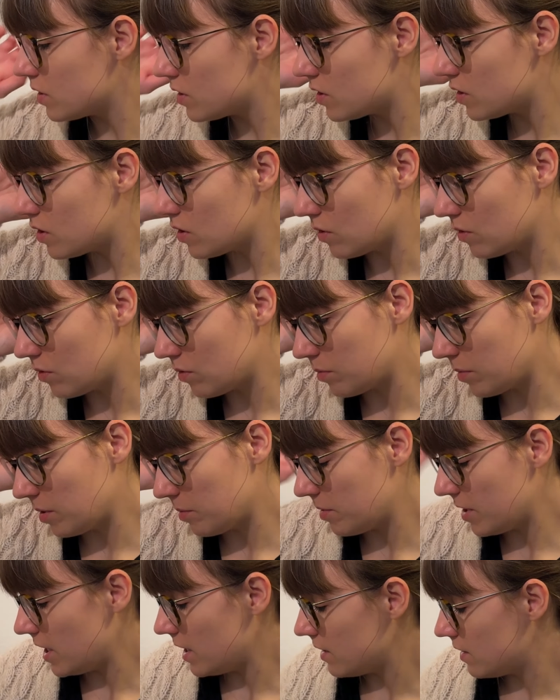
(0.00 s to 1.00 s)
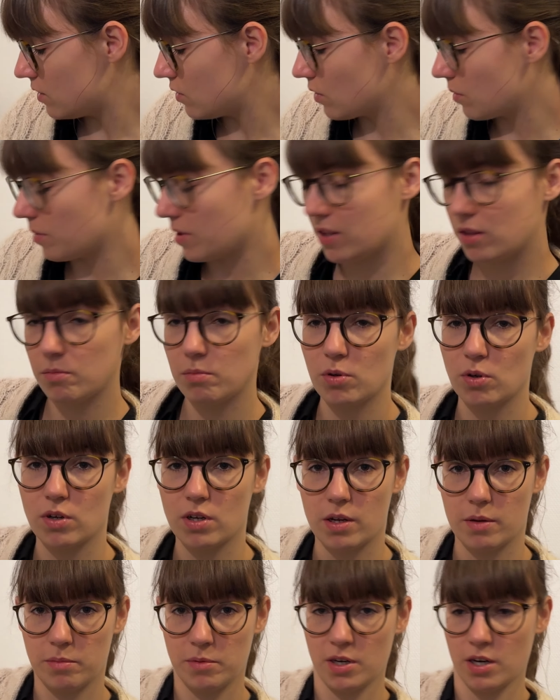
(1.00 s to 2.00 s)
So maybe let's talk about the book
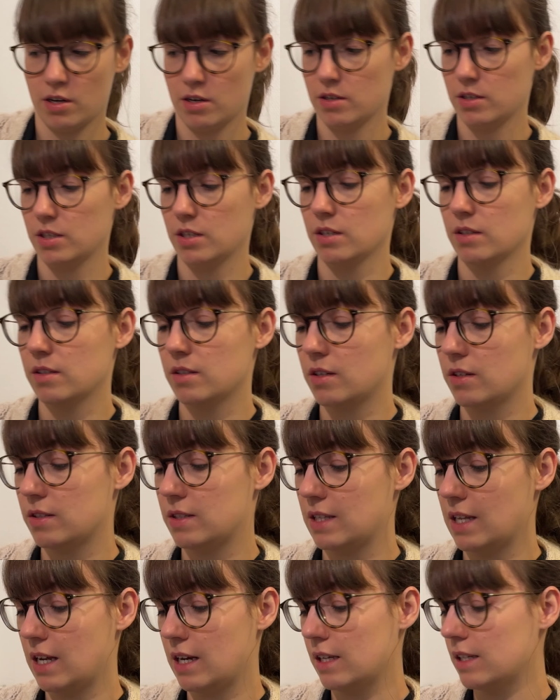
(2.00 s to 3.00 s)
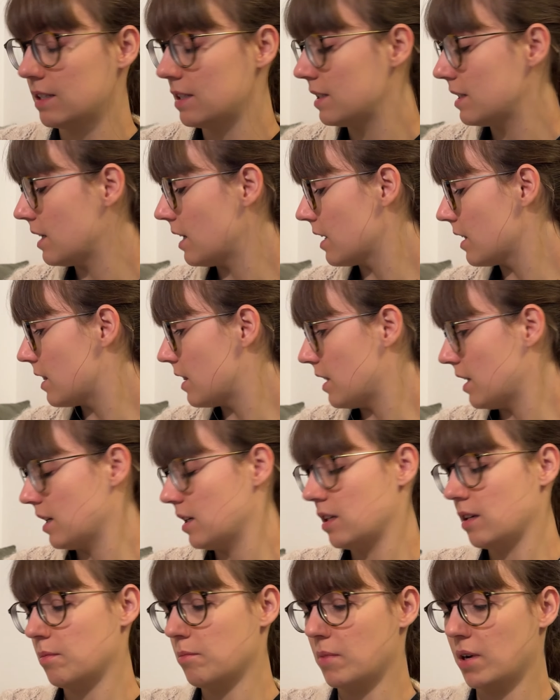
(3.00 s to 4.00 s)
club cardigan, because that is, I
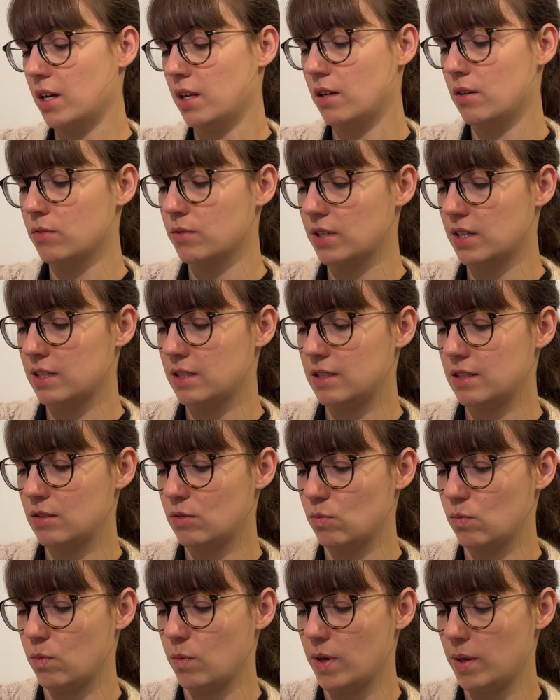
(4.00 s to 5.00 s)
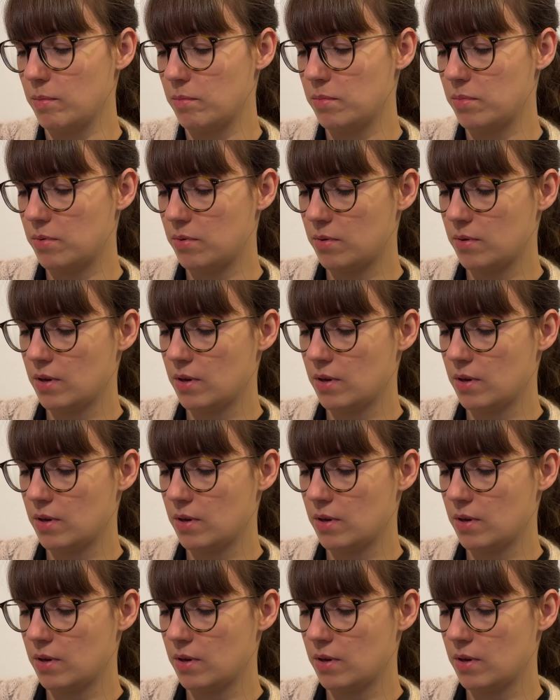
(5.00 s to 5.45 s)
think, my longest whip.